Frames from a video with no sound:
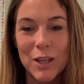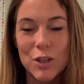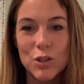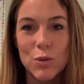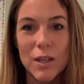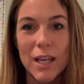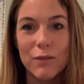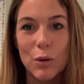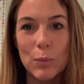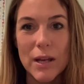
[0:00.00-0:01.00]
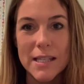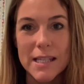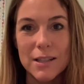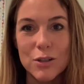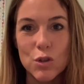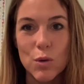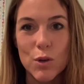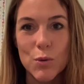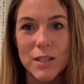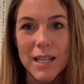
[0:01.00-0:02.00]
So he gave her a present to show he
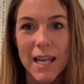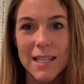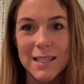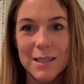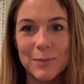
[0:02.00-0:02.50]
was nice.